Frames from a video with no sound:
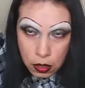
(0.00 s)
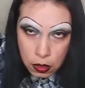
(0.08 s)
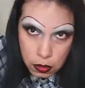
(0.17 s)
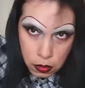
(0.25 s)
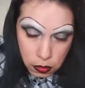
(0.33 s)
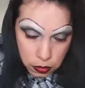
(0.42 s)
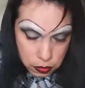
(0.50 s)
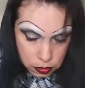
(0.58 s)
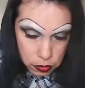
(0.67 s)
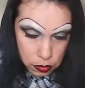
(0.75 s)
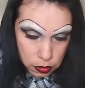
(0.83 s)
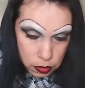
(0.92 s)

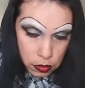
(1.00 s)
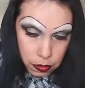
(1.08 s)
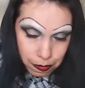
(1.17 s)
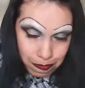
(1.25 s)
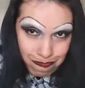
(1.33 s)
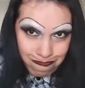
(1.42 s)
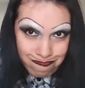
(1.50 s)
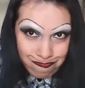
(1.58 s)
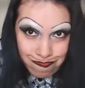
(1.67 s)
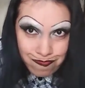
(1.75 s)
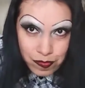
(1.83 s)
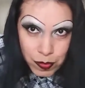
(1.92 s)

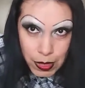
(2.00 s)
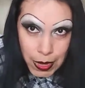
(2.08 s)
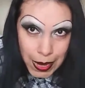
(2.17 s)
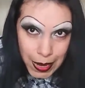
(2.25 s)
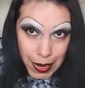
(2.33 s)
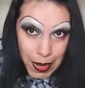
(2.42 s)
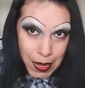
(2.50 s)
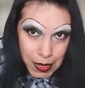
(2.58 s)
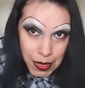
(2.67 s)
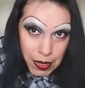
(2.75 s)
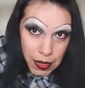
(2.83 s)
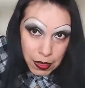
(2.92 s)

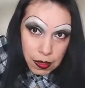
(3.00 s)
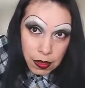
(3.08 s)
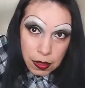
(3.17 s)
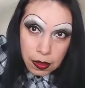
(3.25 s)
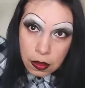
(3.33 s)
No one is speaking in this clip.